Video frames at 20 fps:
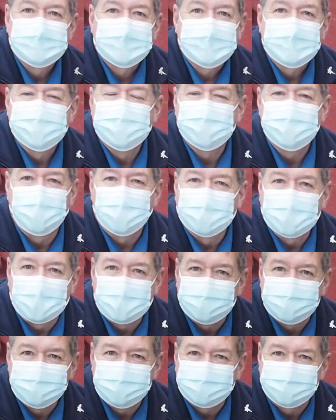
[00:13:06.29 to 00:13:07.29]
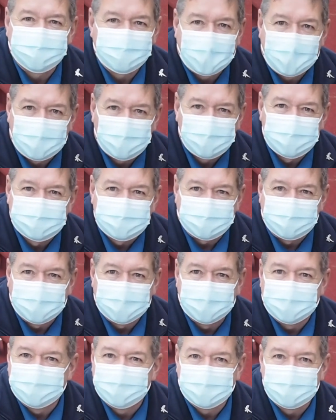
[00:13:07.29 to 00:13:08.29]
so you don't get flowers
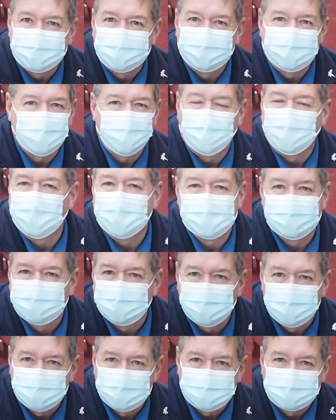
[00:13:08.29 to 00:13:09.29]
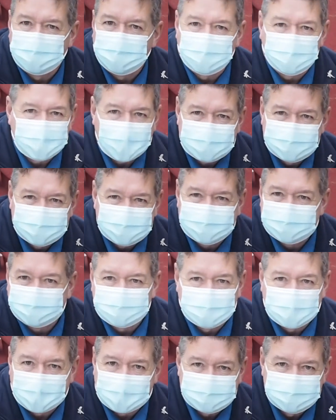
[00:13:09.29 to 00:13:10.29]
appearing from weird and wonderful grasses and
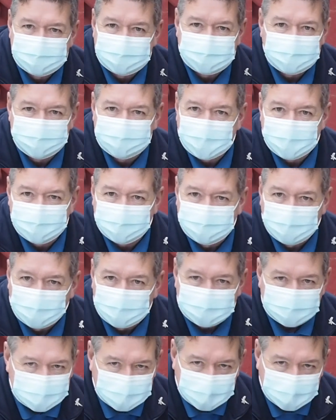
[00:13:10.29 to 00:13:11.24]
plants that you've never put in your